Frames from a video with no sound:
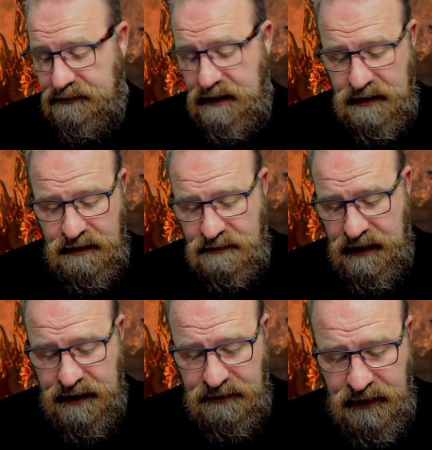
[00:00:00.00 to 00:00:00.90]
you know,
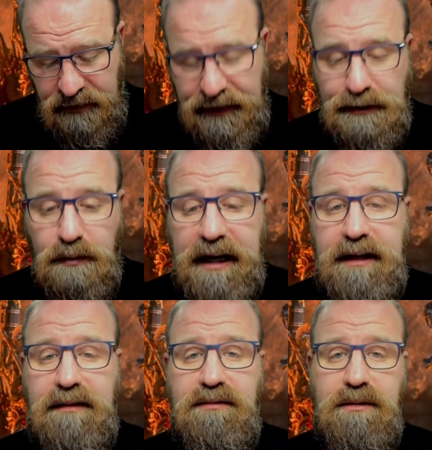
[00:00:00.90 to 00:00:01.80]
I don't know, if it's
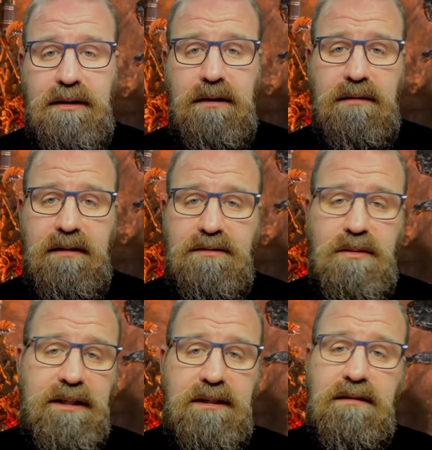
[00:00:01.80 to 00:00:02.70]
wading through a unit of
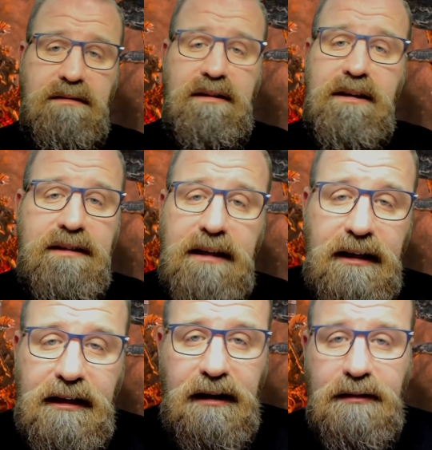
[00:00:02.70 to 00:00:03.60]
20 or 30,
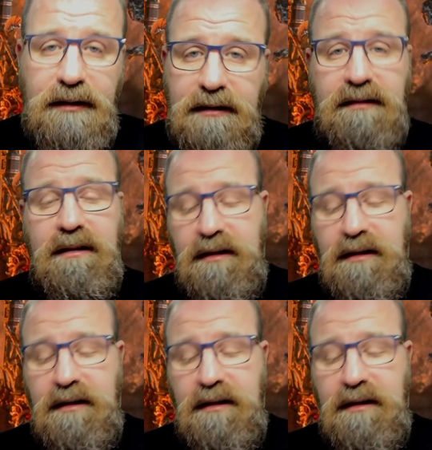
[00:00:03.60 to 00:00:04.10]
you know, or